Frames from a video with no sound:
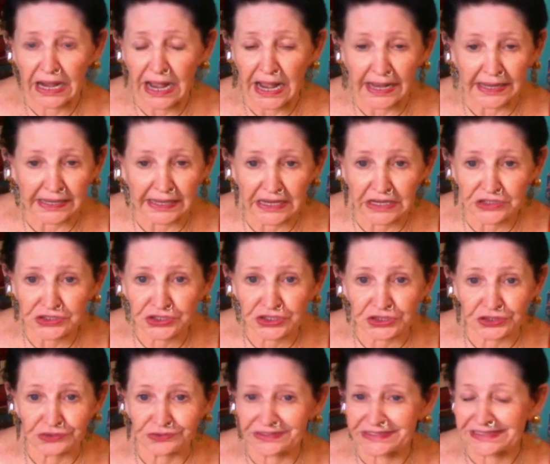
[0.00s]
I get
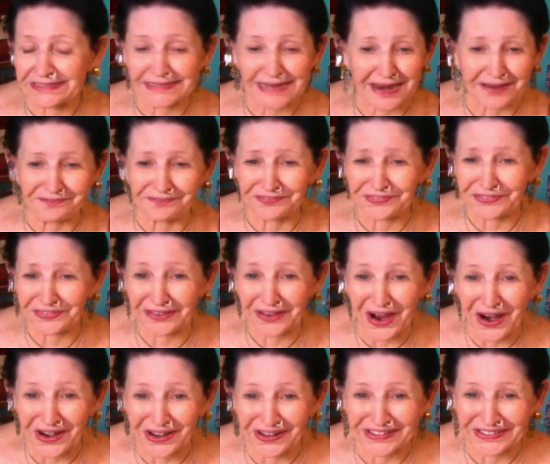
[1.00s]
you. The same
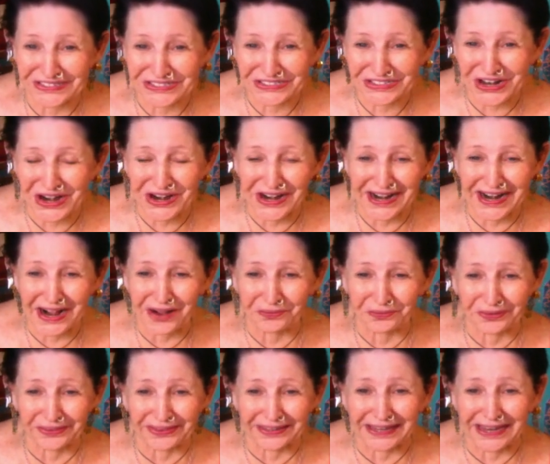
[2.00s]
card it started out
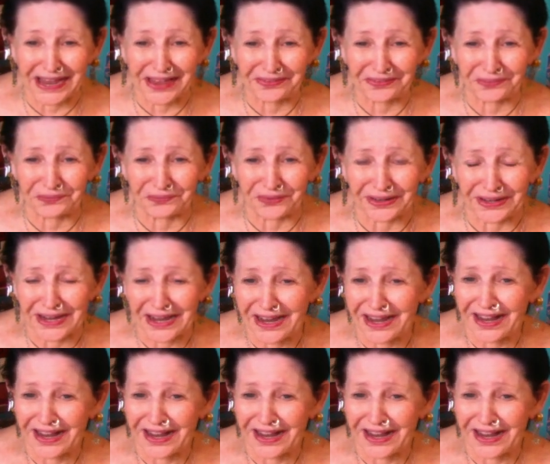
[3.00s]
with the other one.